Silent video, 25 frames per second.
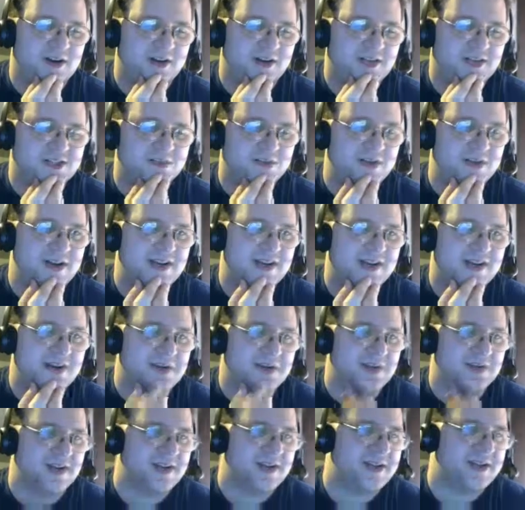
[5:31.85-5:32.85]
I'll just wait
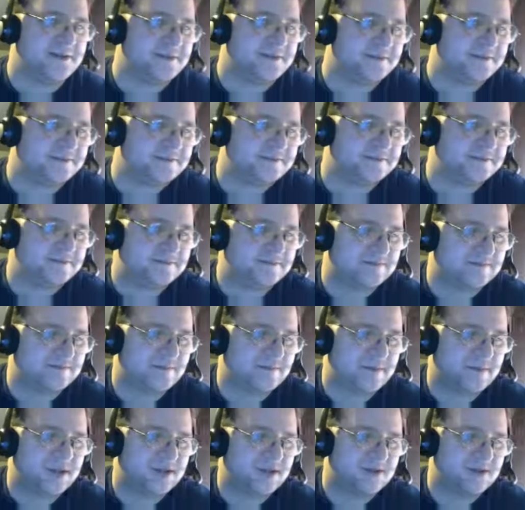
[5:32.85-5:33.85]
here then.
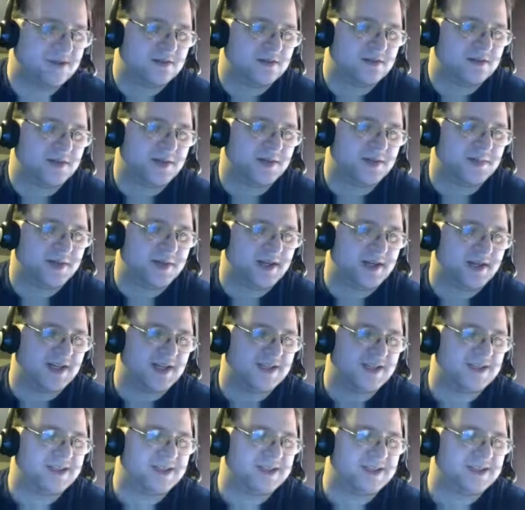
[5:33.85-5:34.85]
Come
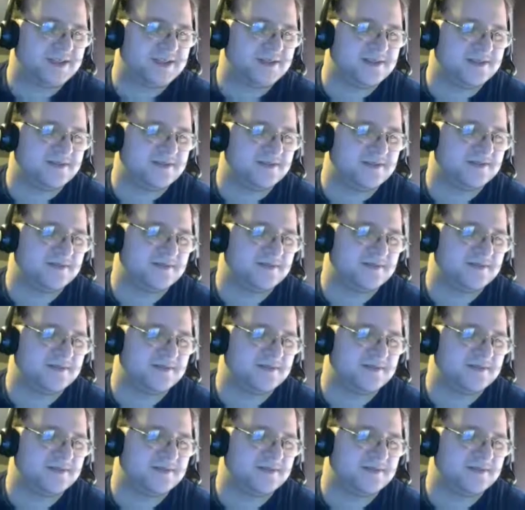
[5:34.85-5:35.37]
on.